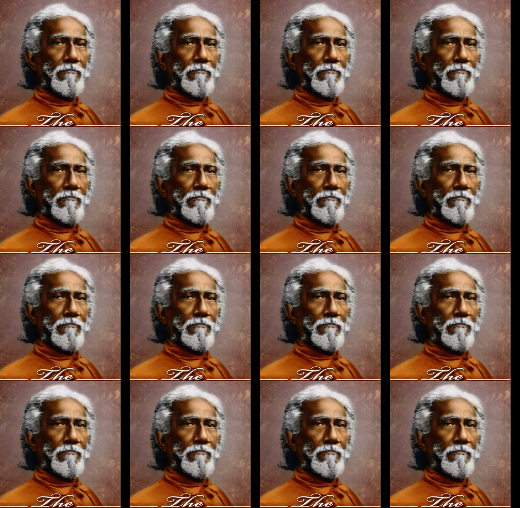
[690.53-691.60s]

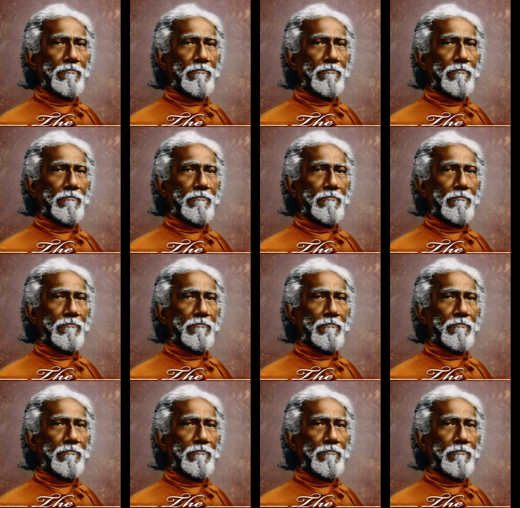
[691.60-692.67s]

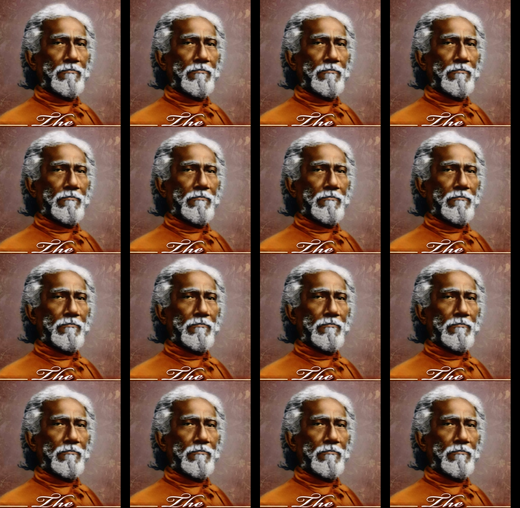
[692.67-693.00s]
No one is speaking in this clip.